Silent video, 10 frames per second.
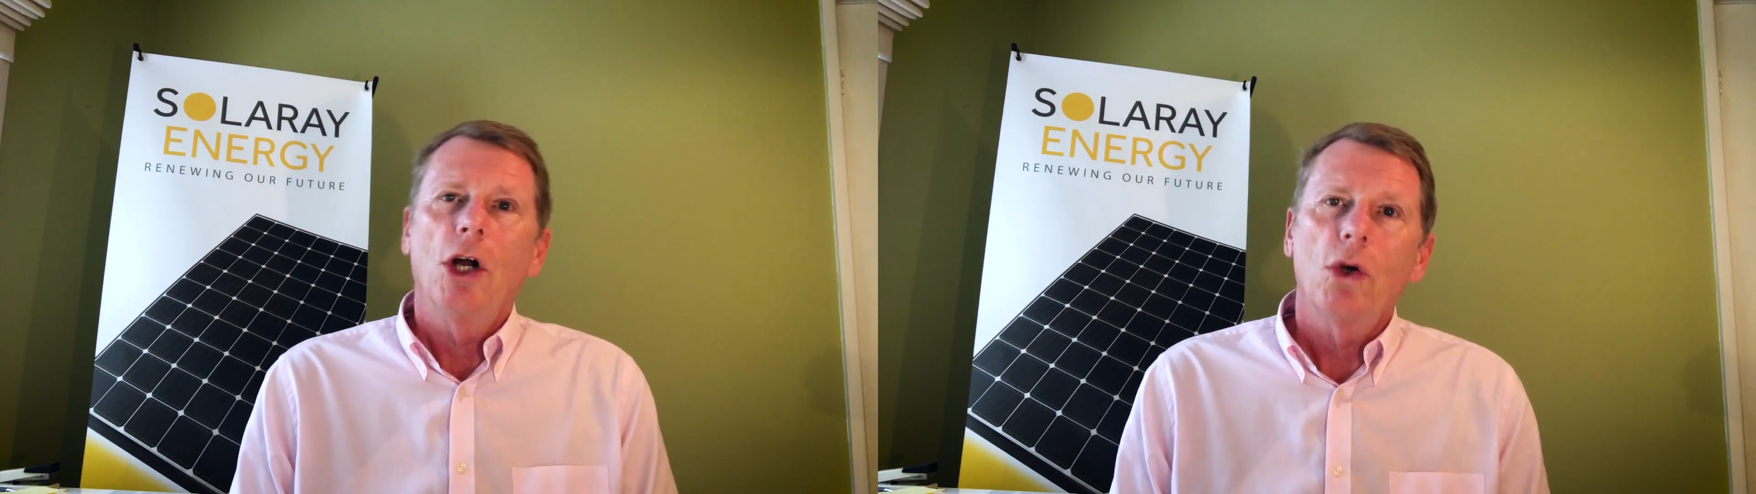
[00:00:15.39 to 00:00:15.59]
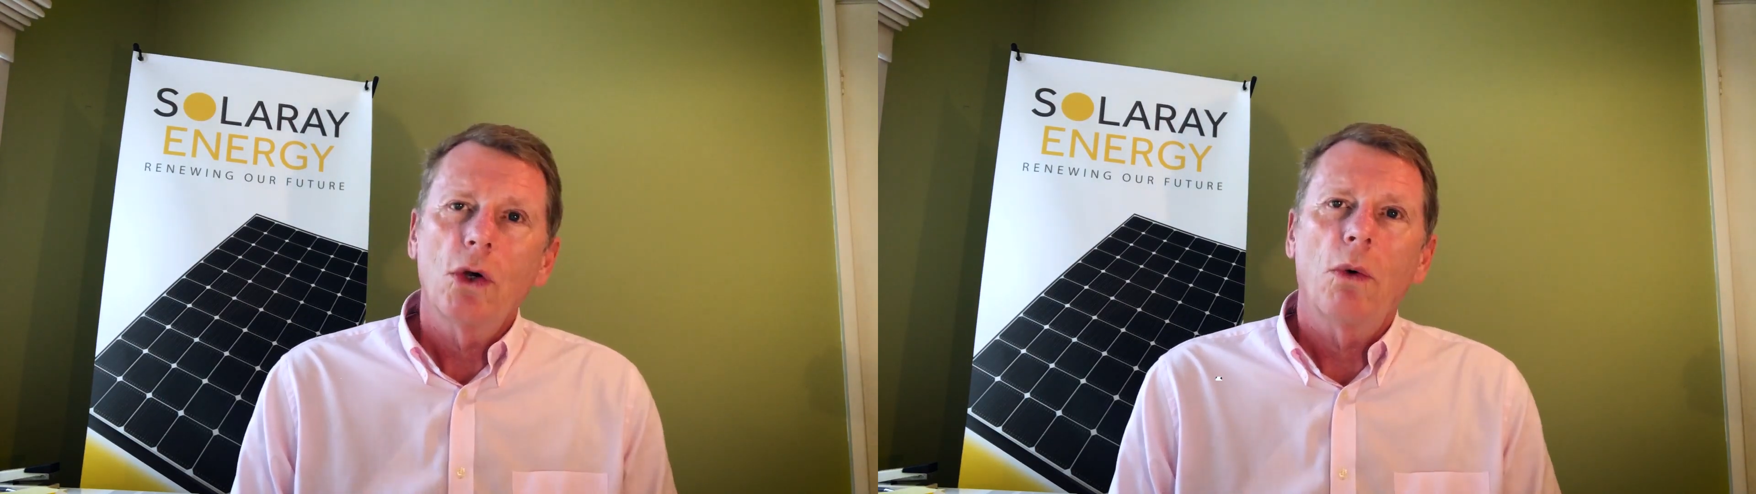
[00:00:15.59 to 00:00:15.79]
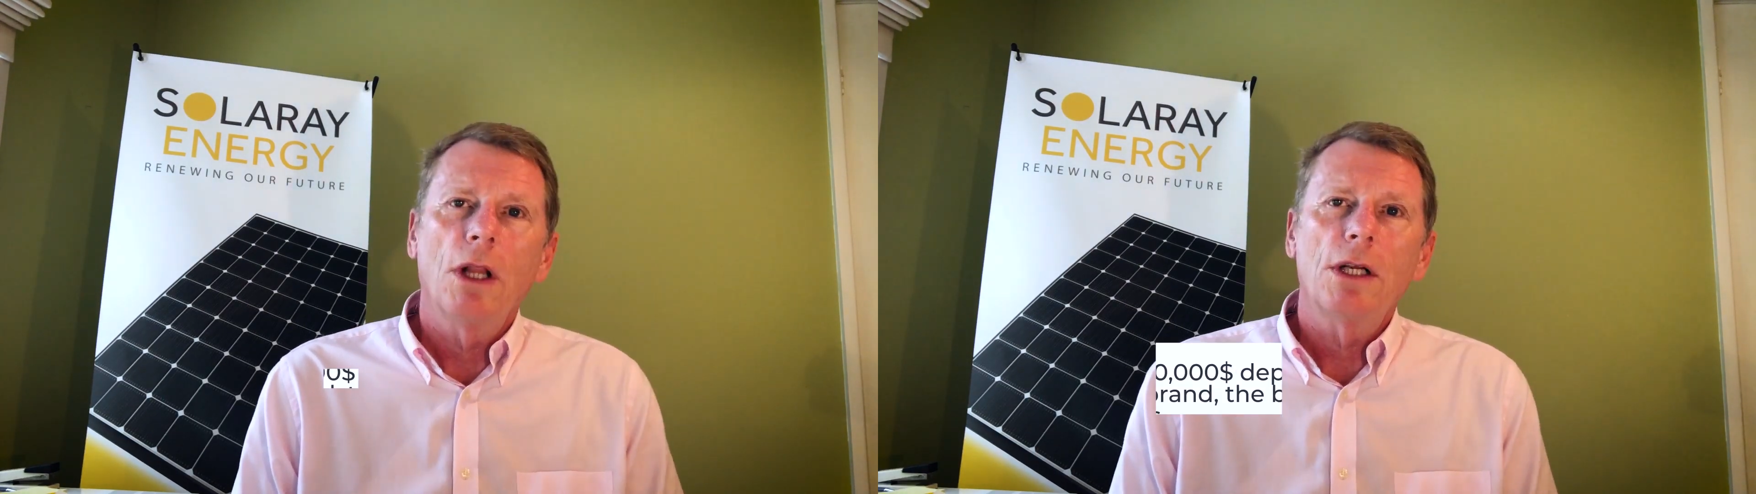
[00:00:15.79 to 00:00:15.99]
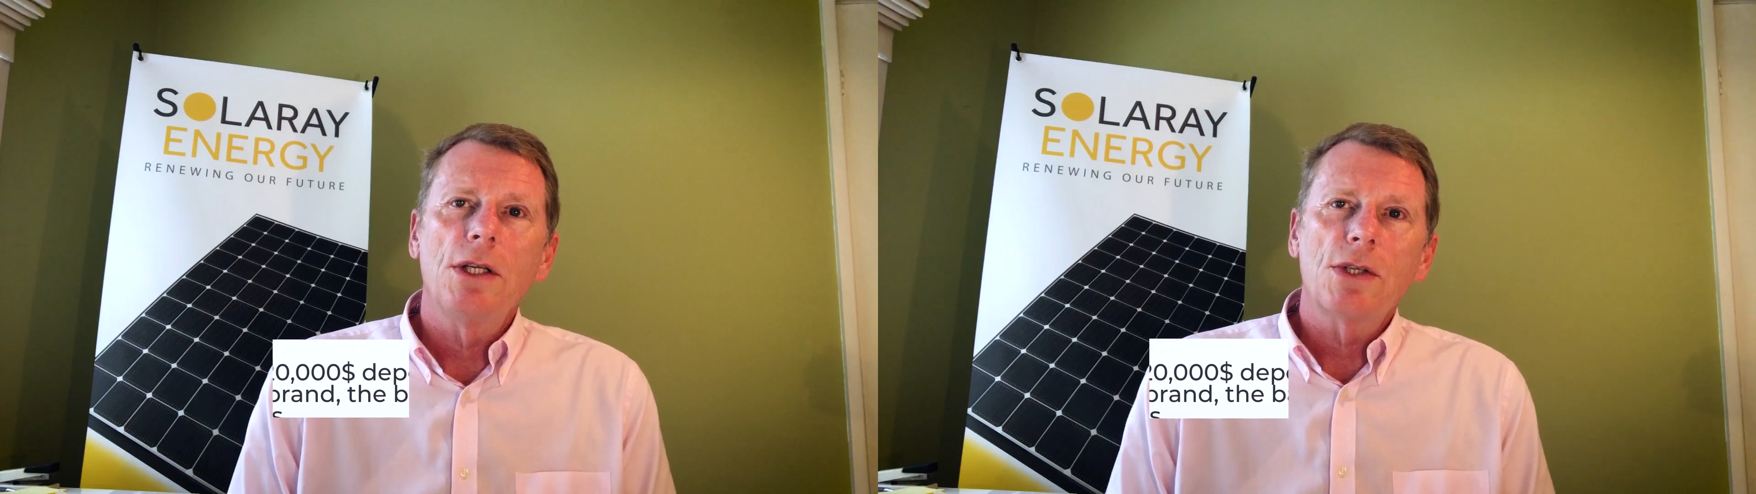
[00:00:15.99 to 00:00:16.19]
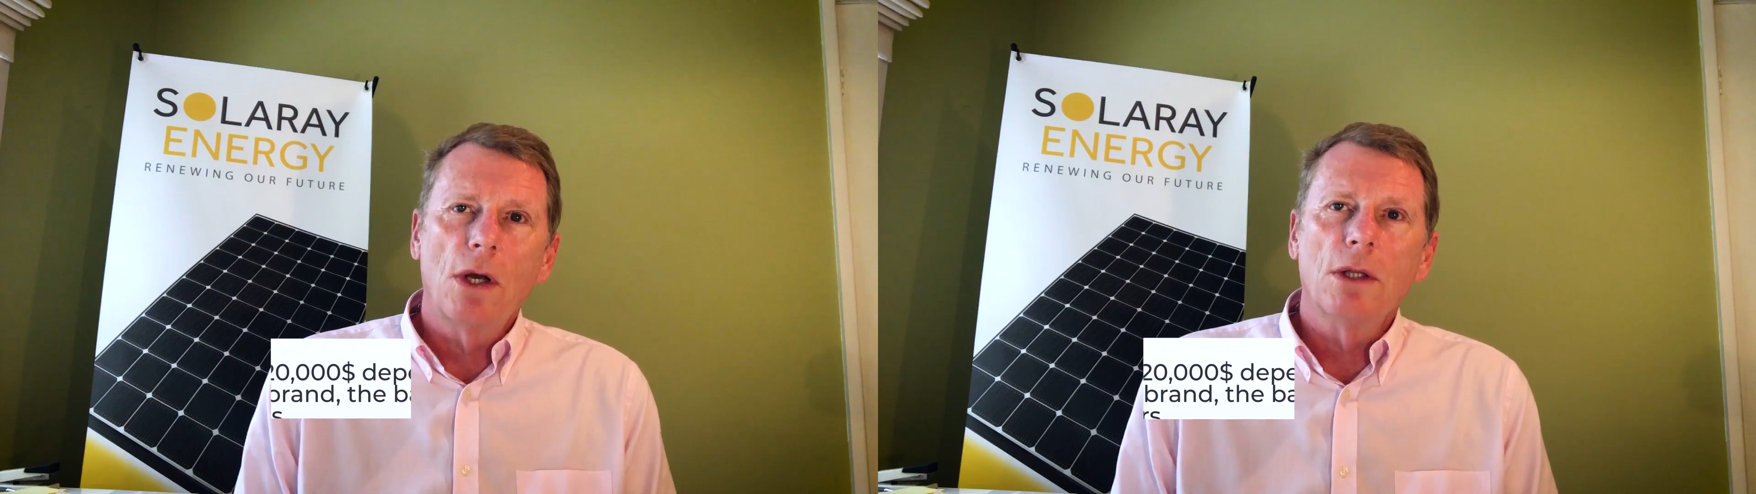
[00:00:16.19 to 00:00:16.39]
A good
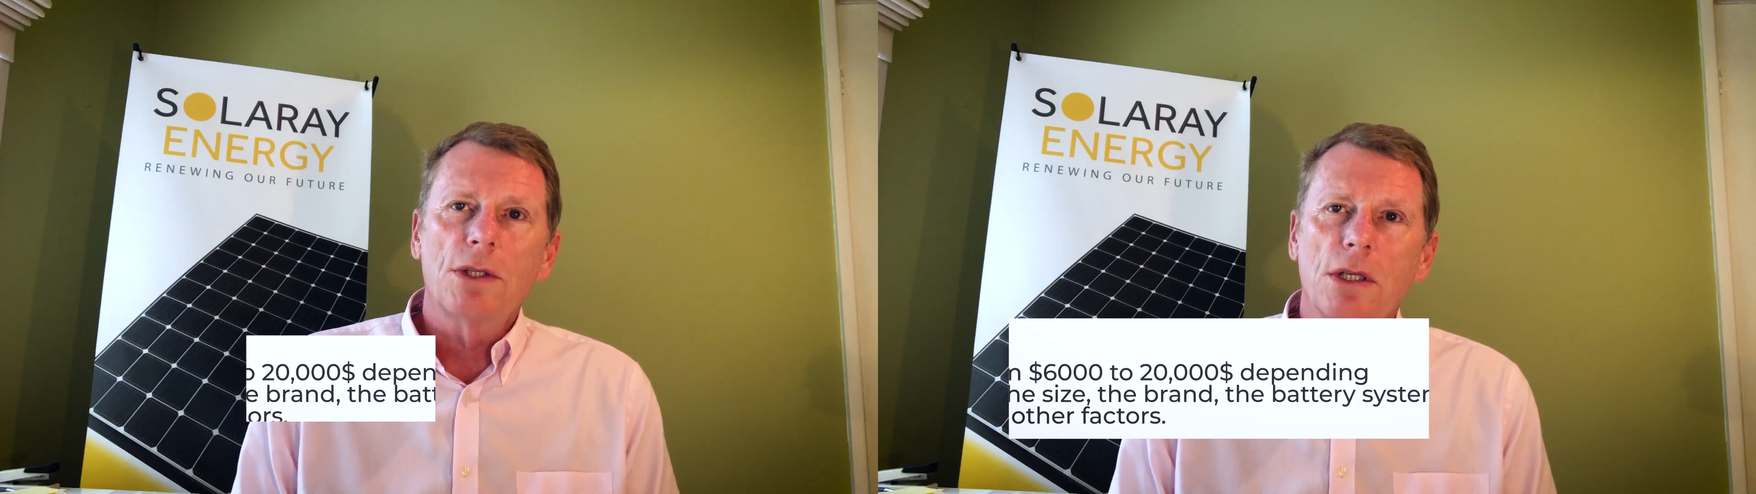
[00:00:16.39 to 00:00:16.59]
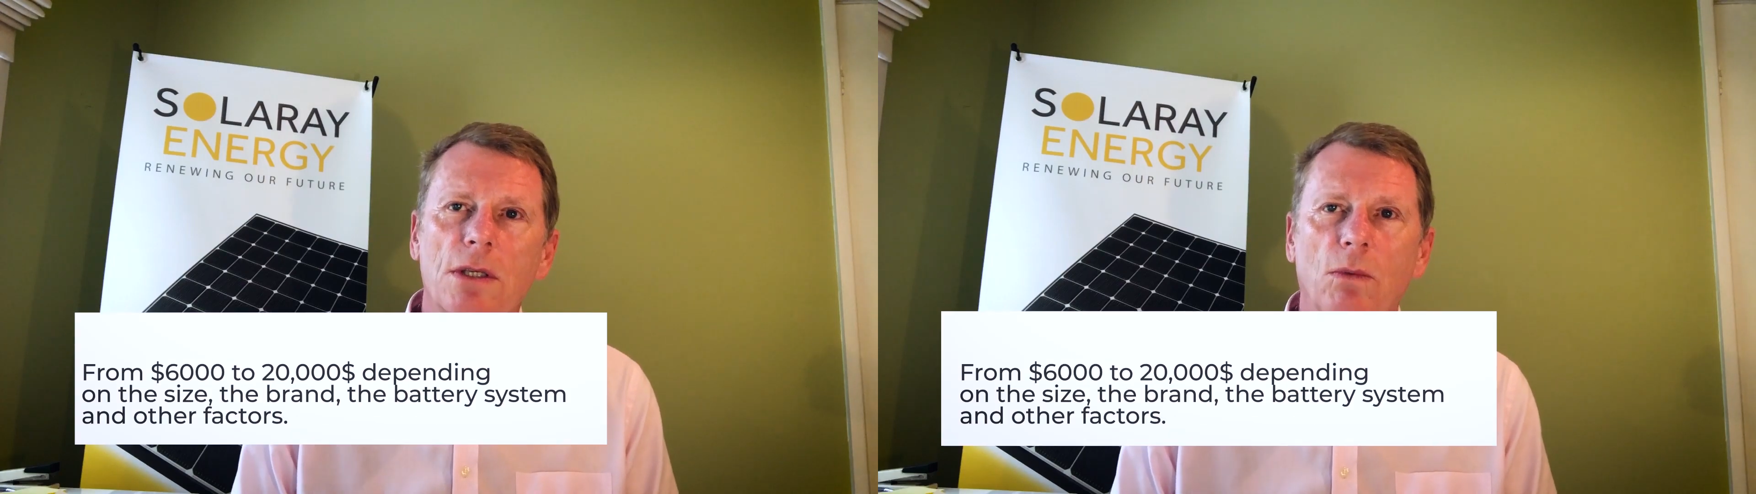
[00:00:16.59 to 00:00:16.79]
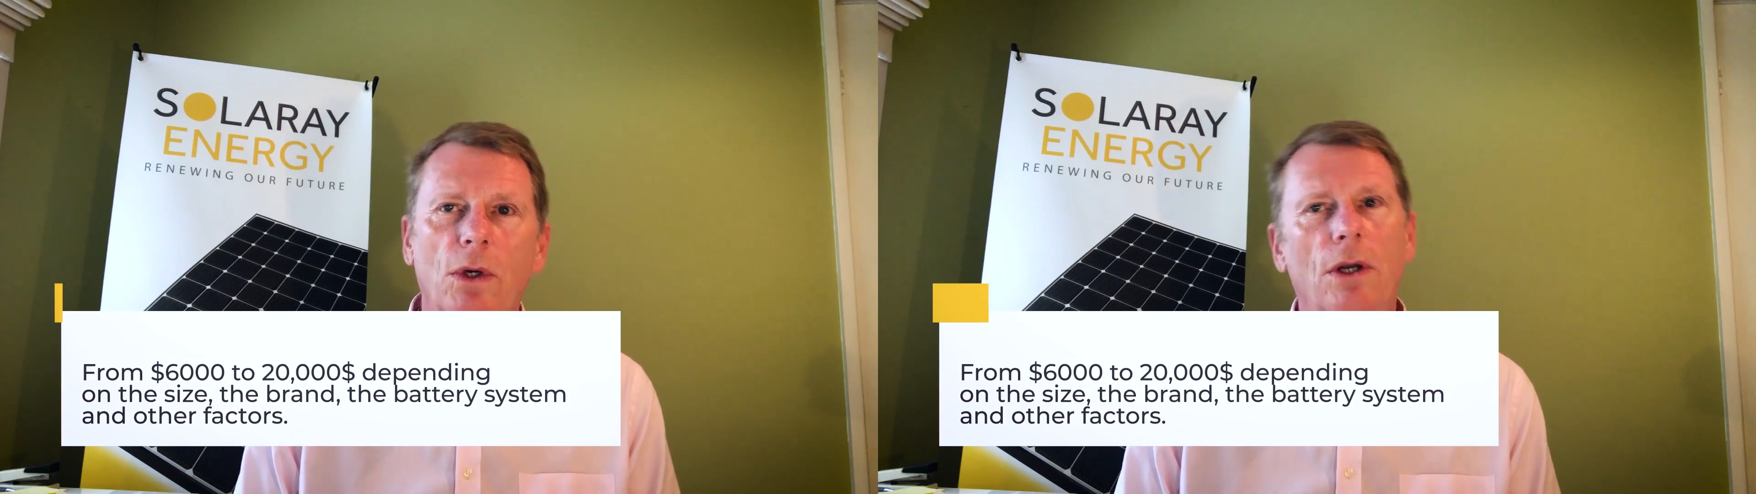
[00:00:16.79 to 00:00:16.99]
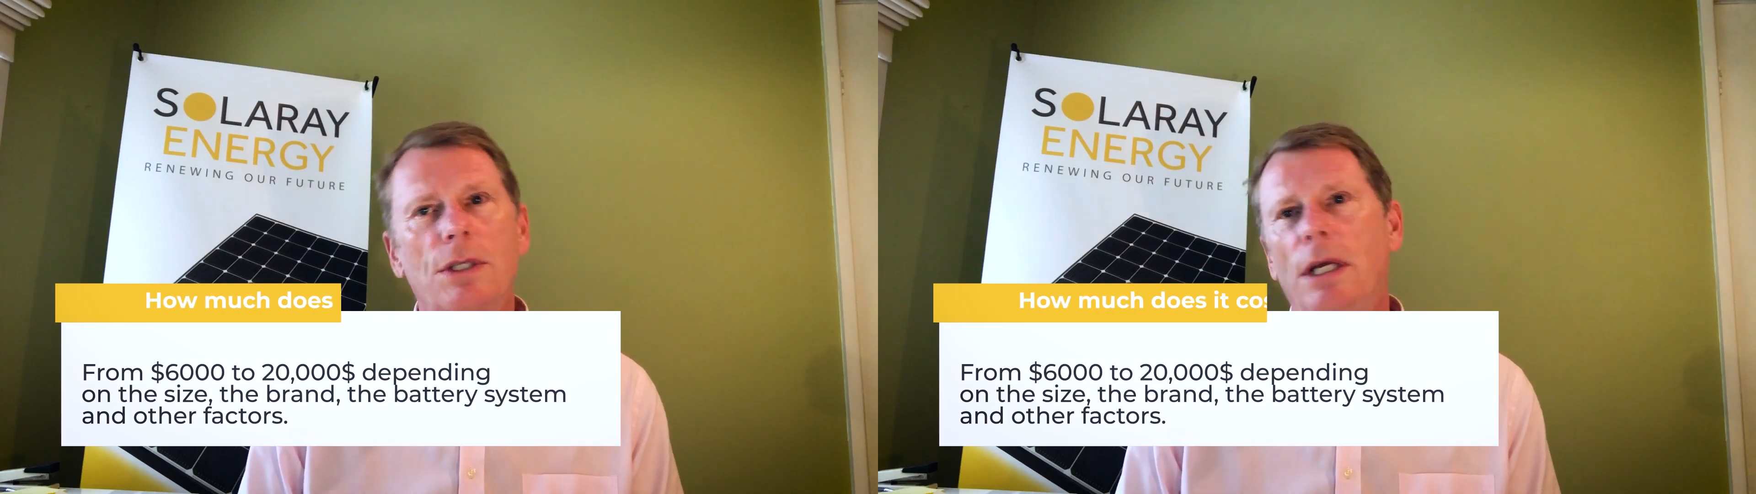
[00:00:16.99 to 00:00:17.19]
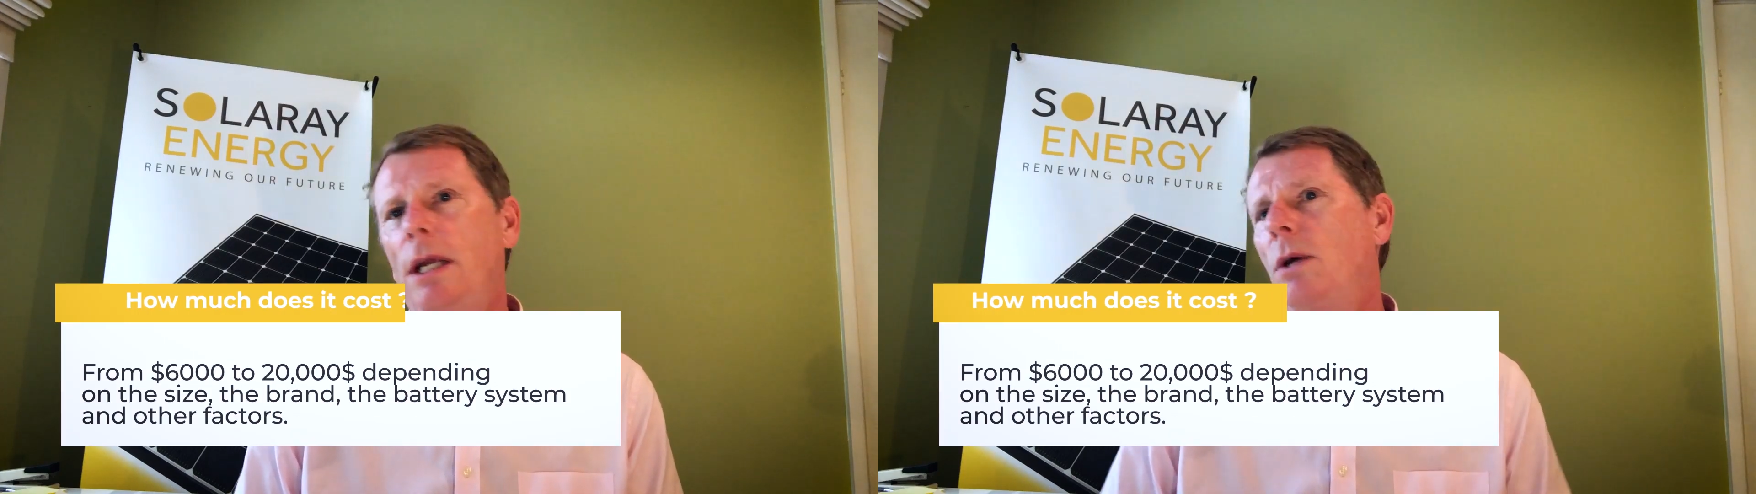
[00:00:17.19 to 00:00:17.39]
quality solar system will
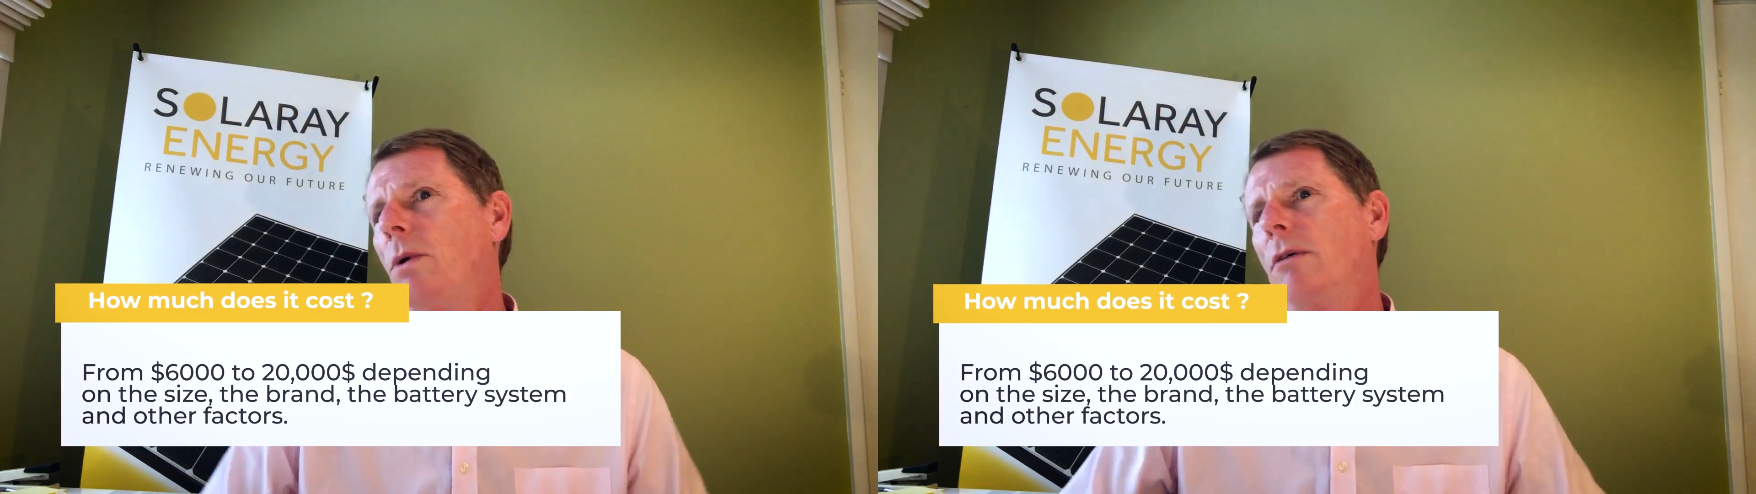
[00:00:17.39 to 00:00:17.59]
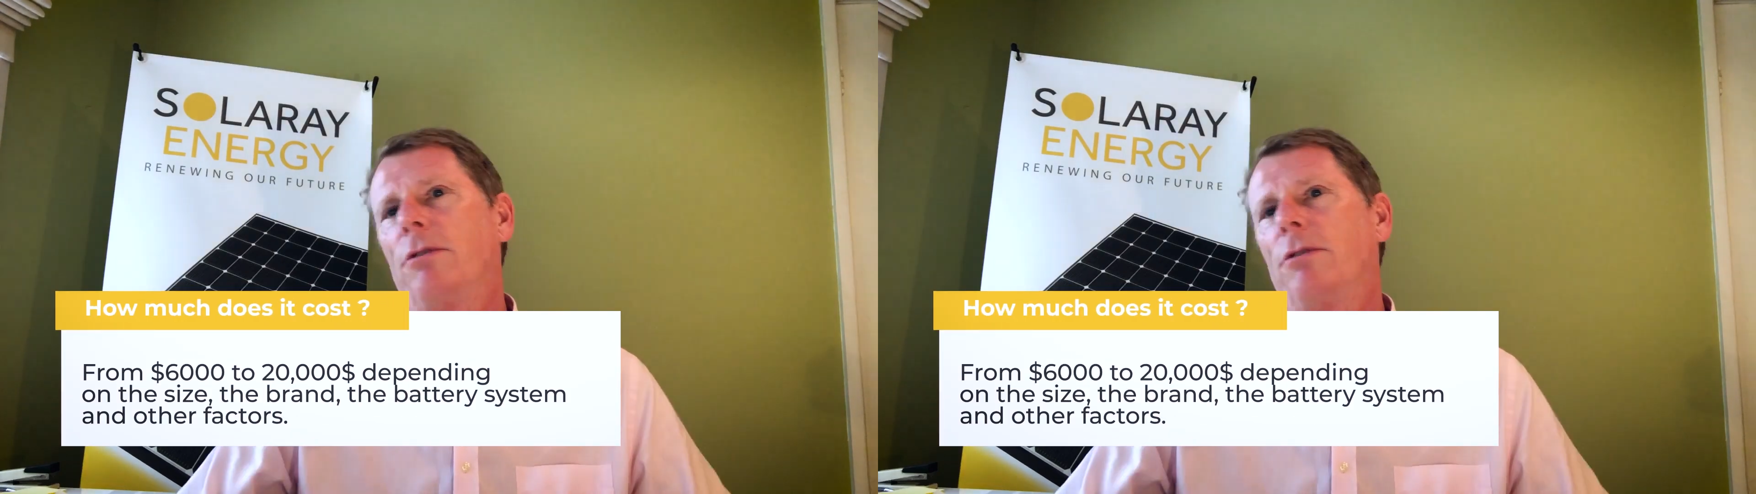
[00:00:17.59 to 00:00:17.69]
cost anywhere